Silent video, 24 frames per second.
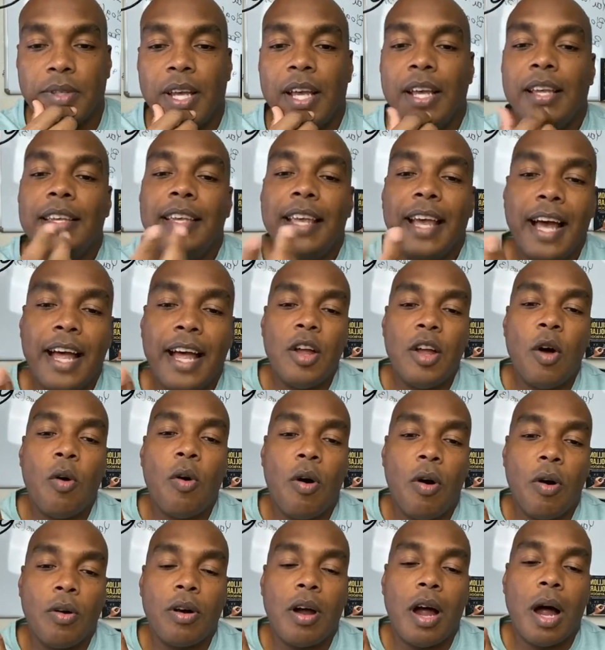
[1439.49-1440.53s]
yeah,
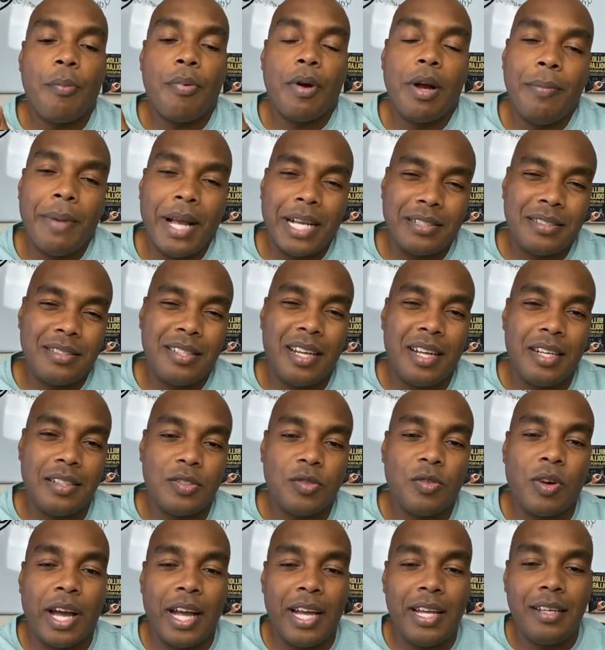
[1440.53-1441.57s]
owner operator makes sense,
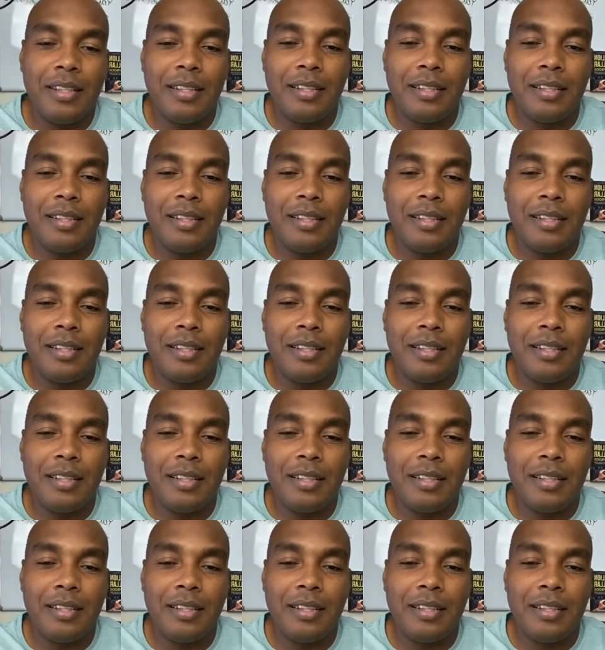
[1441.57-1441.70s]
right?